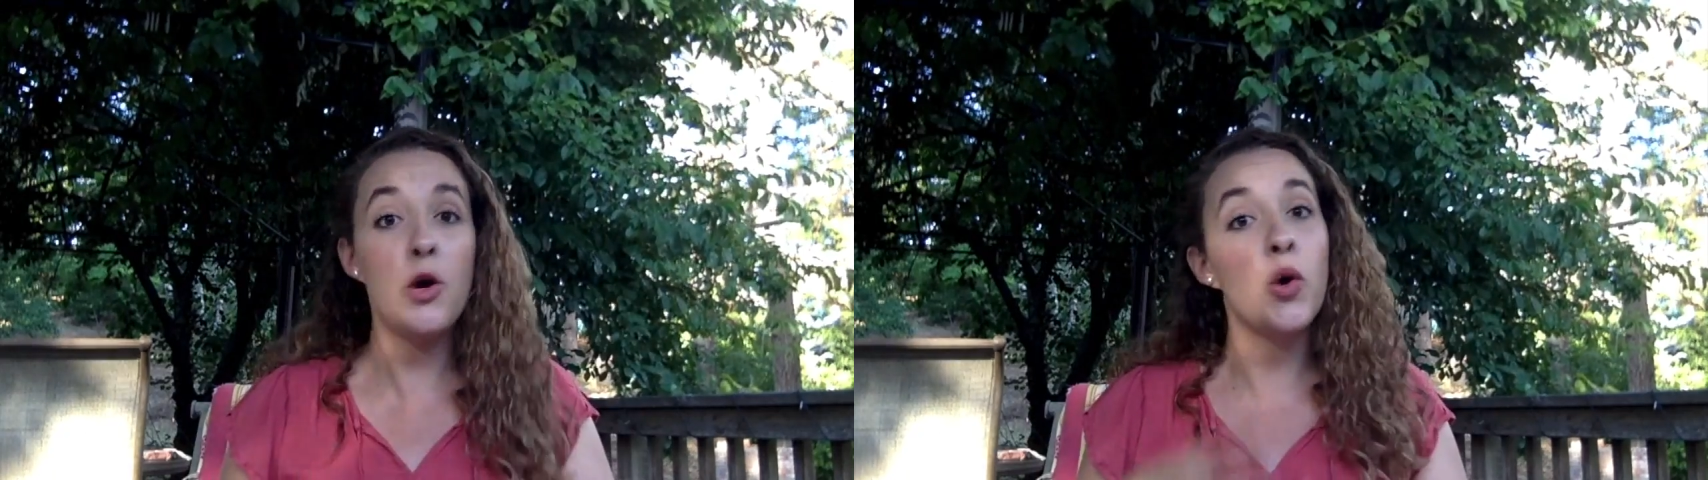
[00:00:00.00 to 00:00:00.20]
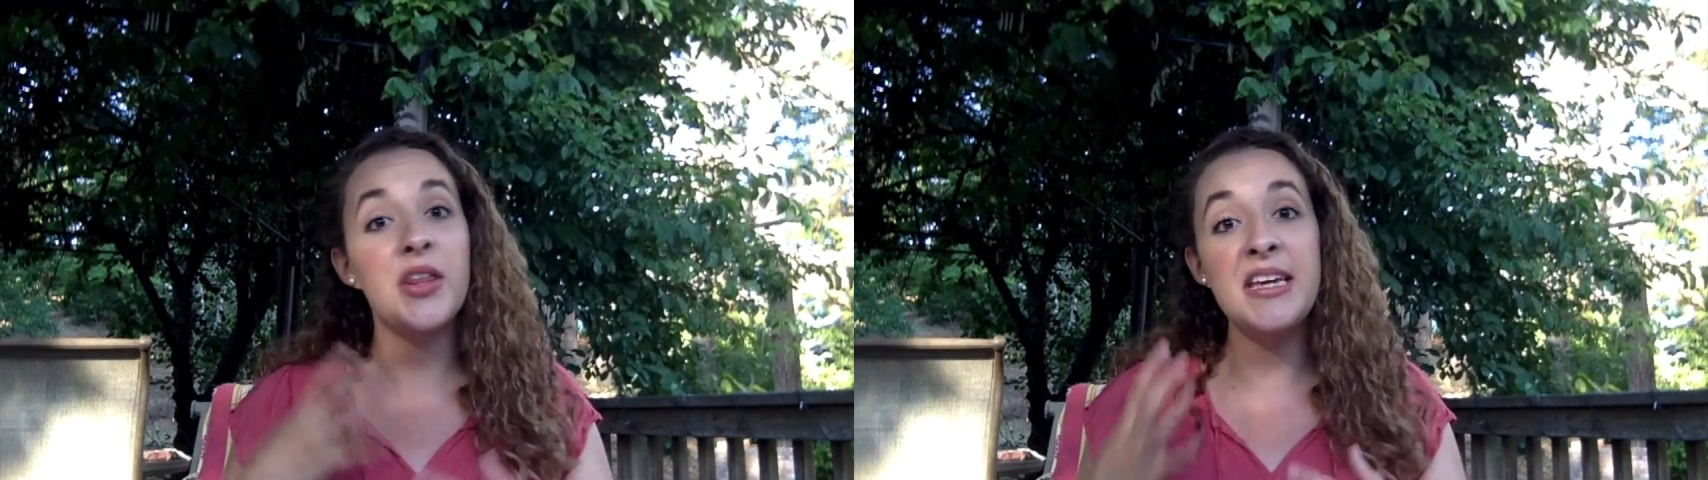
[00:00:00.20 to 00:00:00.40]

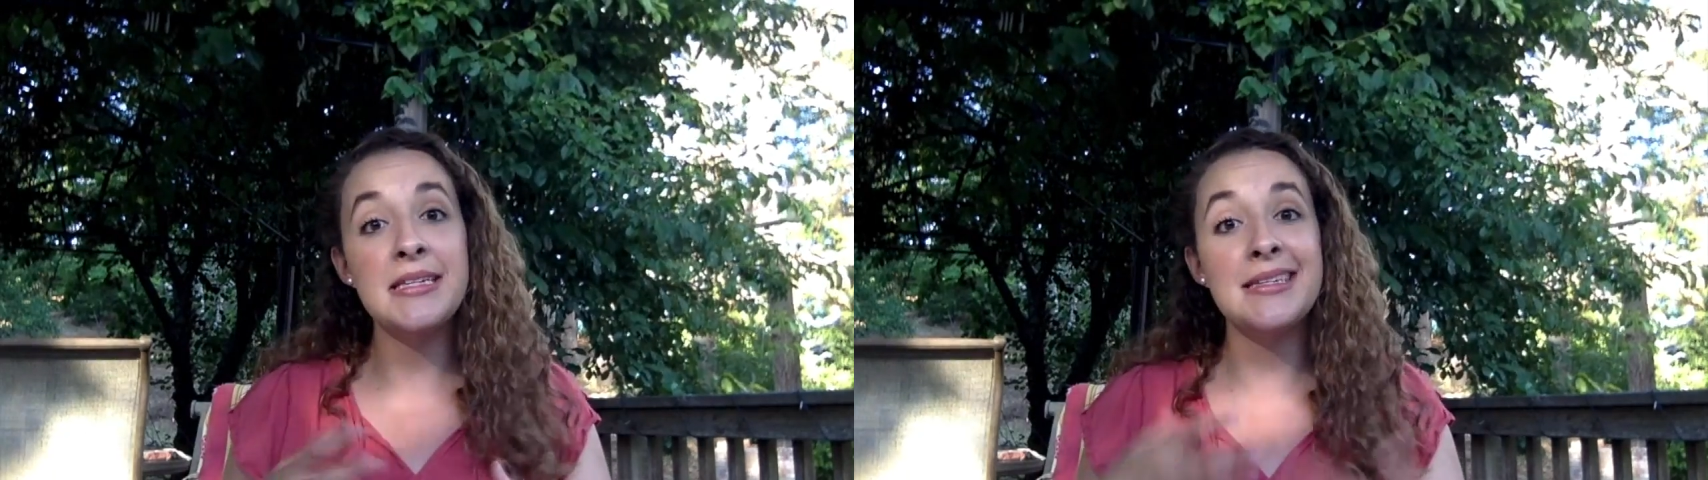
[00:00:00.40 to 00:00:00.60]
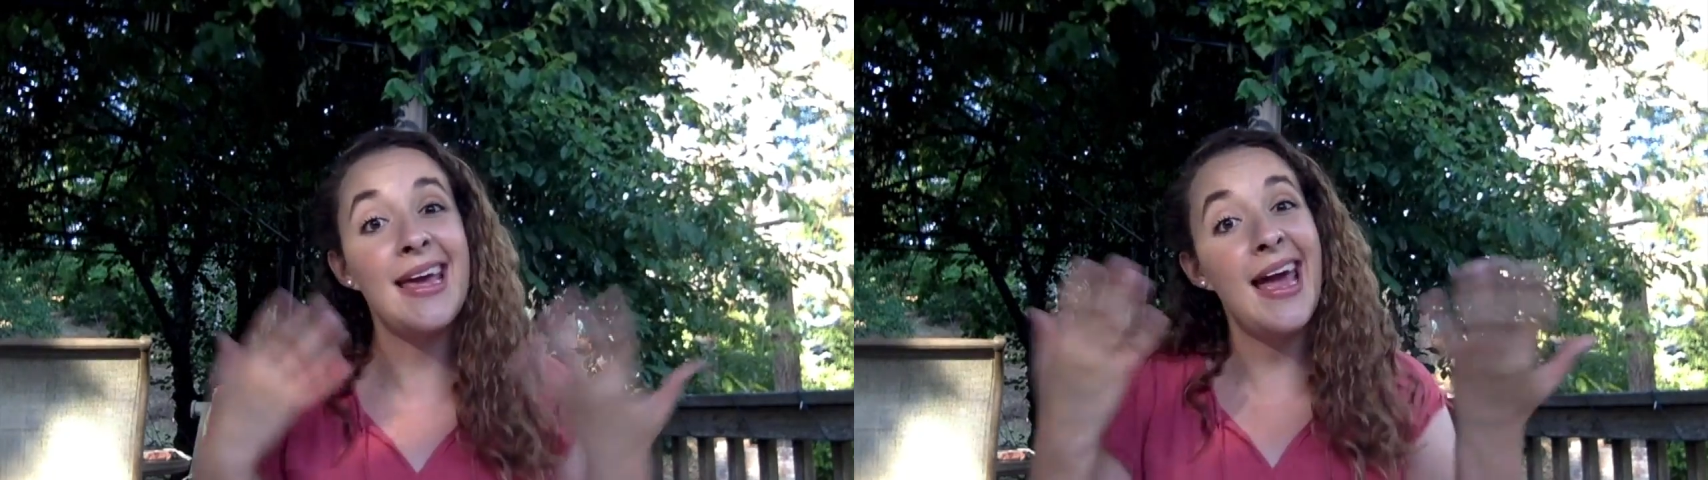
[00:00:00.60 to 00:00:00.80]
Or things
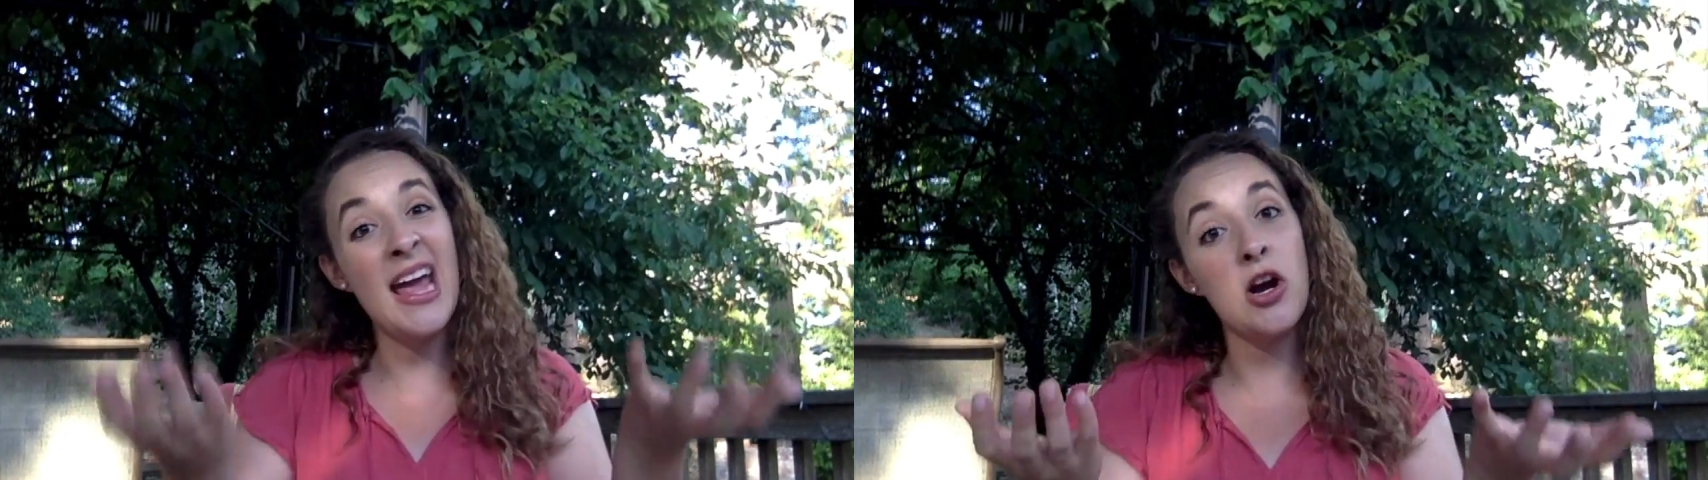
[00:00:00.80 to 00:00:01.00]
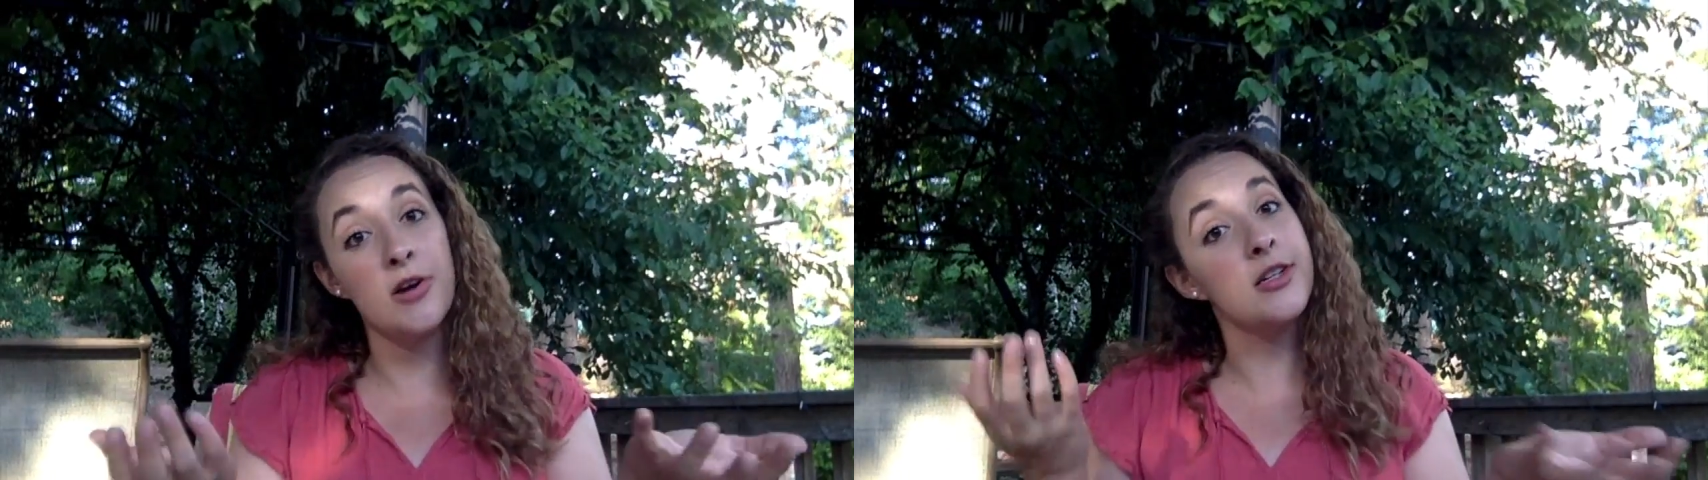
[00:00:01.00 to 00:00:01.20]
like
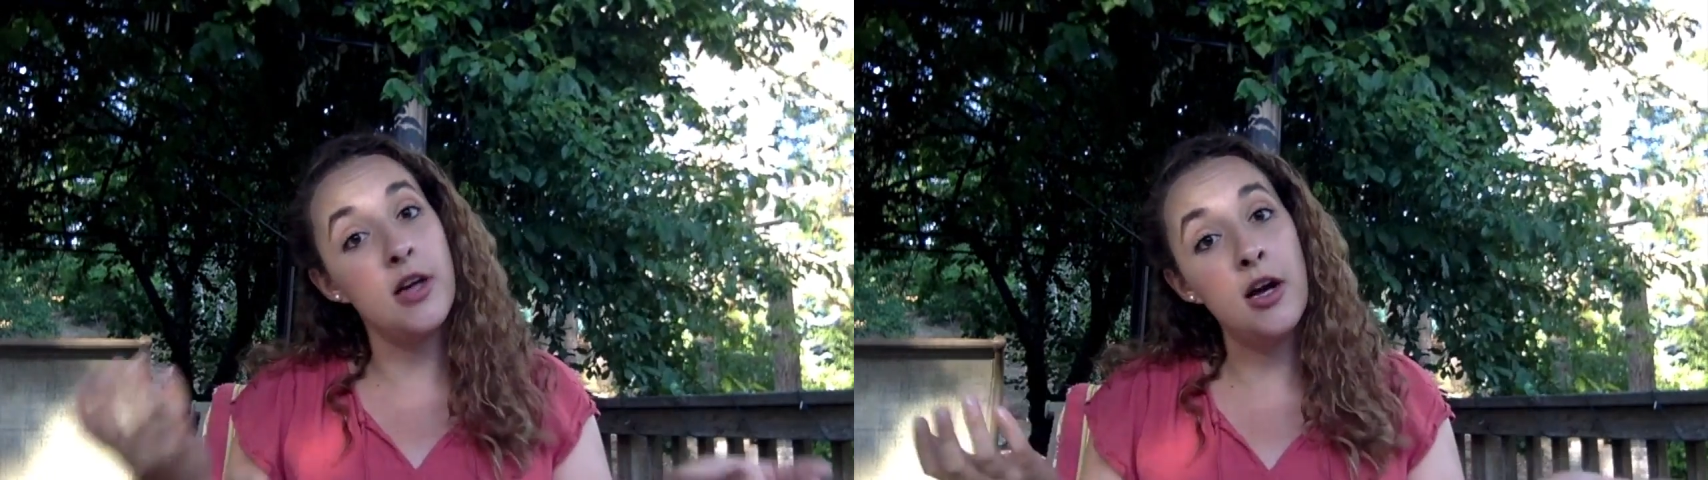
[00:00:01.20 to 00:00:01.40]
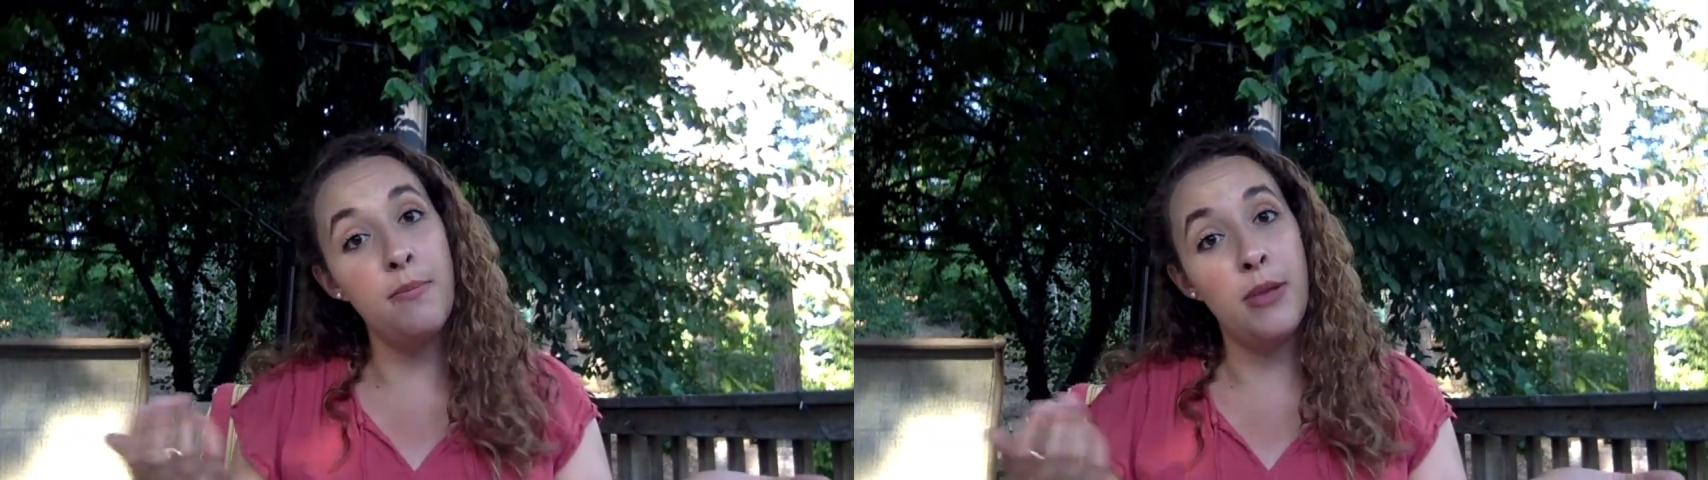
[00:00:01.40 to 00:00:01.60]
anchors
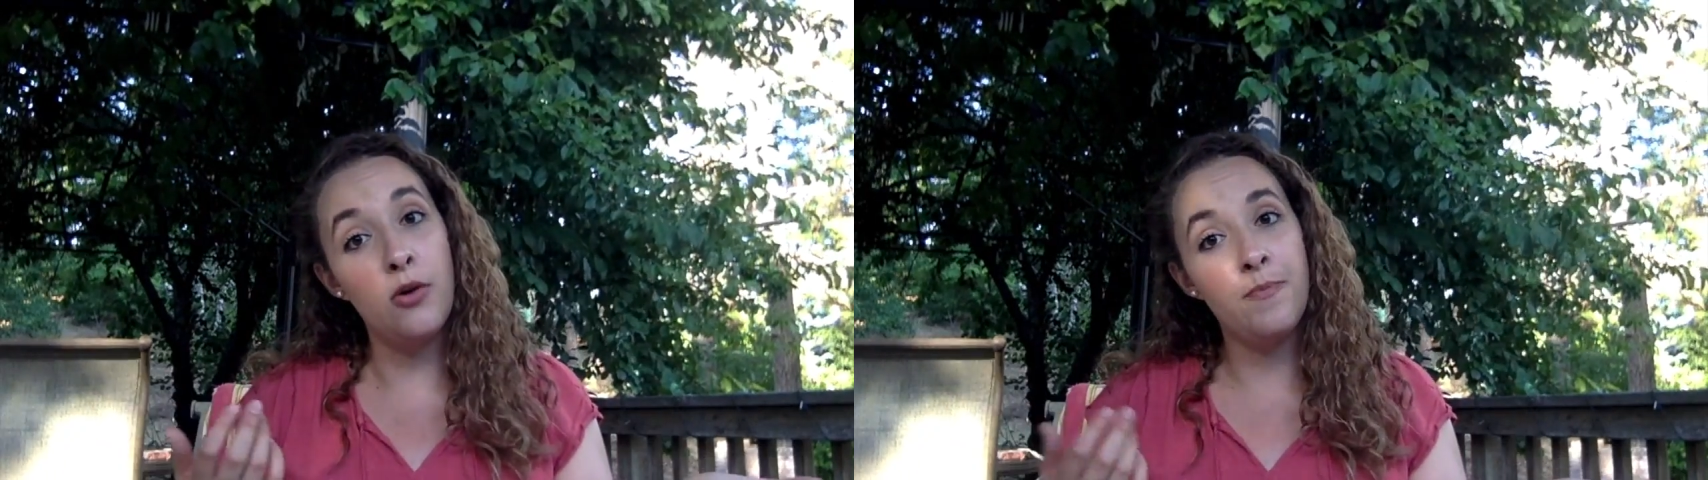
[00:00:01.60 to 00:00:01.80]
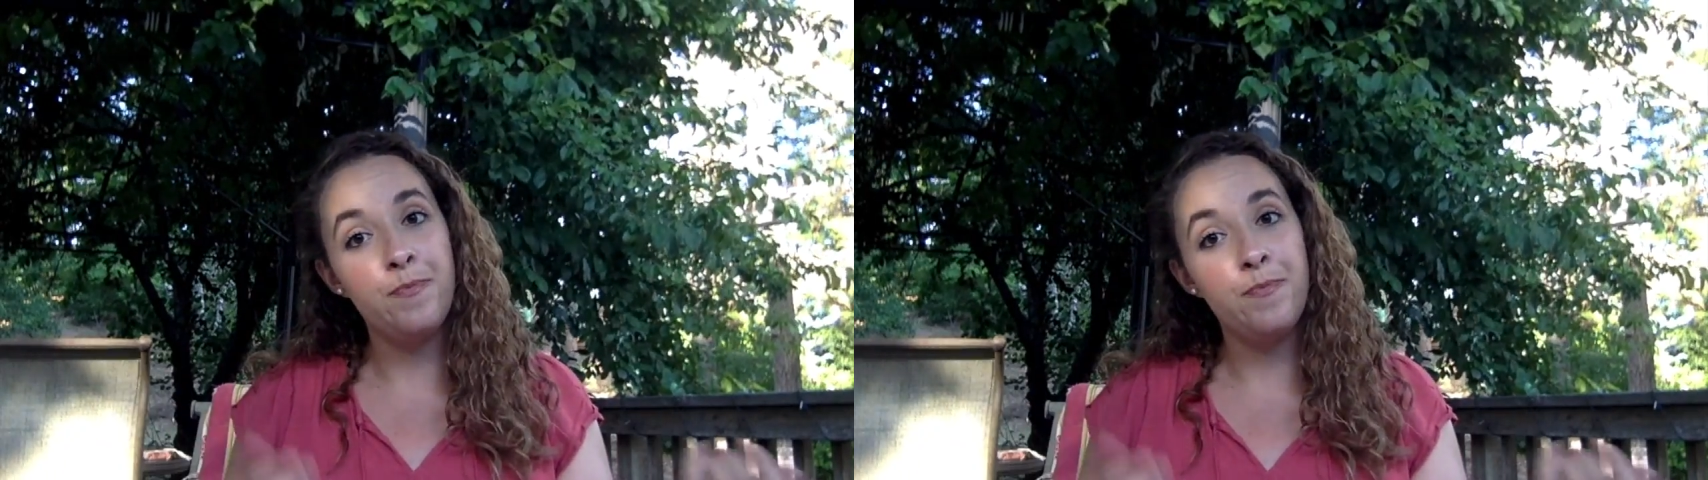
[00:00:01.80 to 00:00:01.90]
on a boat.